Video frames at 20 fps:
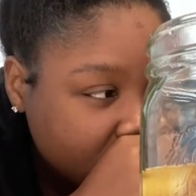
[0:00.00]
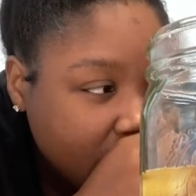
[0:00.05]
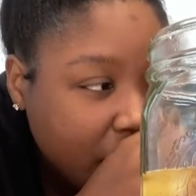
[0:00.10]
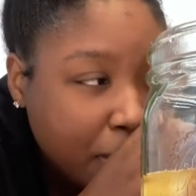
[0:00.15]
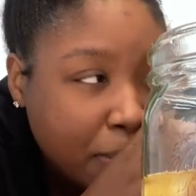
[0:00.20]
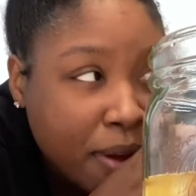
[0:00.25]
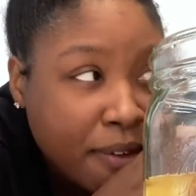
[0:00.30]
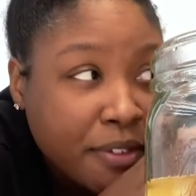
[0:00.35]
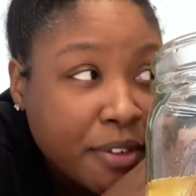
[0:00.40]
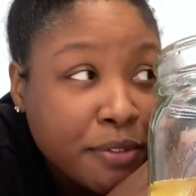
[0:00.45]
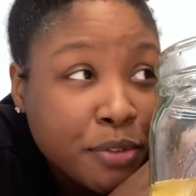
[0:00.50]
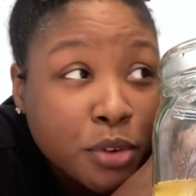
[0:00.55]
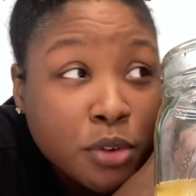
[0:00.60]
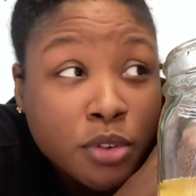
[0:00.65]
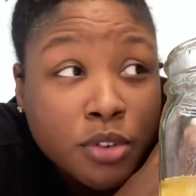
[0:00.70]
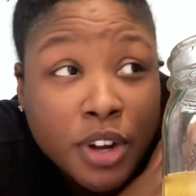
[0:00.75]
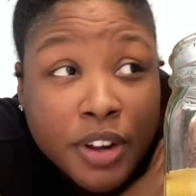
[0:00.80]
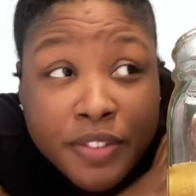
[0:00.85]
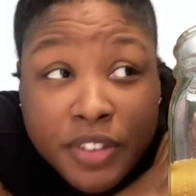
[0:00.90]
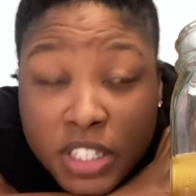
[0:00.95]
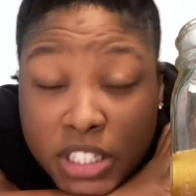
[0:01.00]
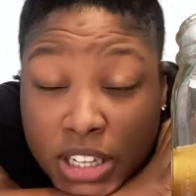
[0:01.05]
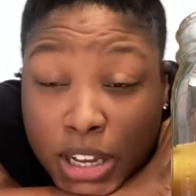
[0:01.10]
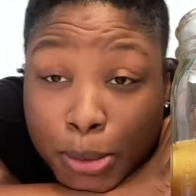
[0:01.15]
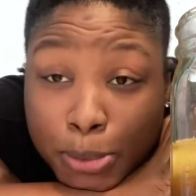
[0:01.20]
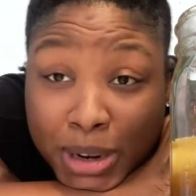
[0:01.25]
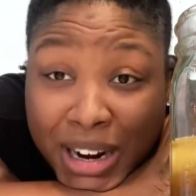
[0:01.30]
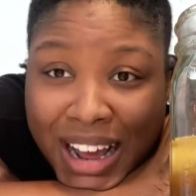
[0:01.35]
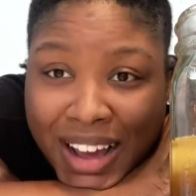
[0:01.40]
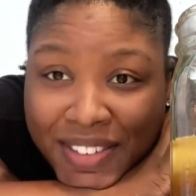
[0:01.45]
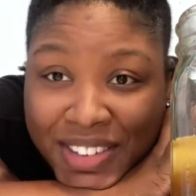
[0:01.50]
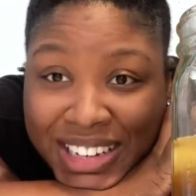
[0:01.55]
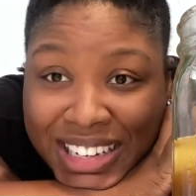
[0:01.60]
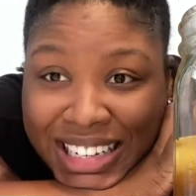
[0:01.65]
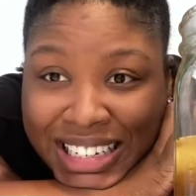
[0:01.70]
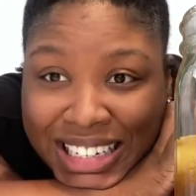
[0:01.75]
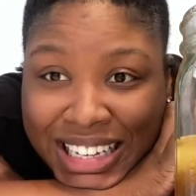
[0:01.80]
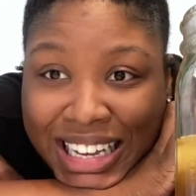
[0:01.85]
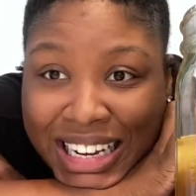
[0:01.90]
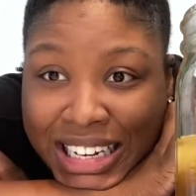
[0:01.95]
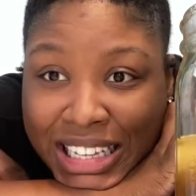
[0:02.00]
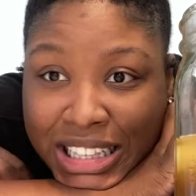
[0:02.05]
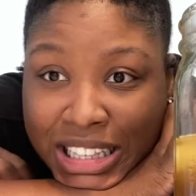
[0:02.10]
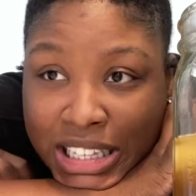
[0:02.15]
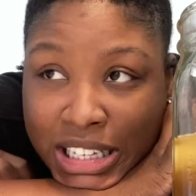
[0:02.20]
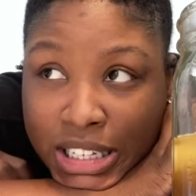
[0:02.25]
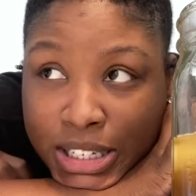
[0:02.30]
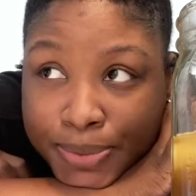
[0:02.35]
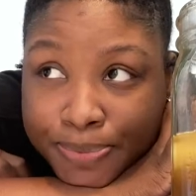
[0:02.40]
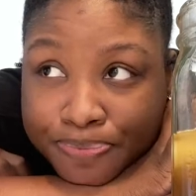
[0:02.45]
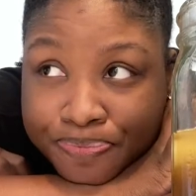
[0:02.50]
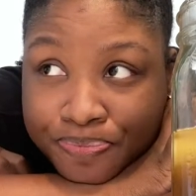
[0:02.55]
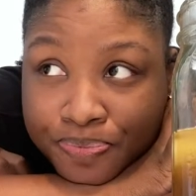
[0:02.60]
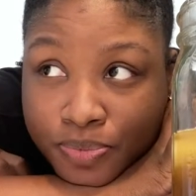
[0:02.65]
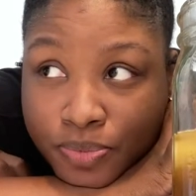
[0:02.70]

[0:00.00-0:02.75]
I'm having food cravings now, but I haven't eaten anything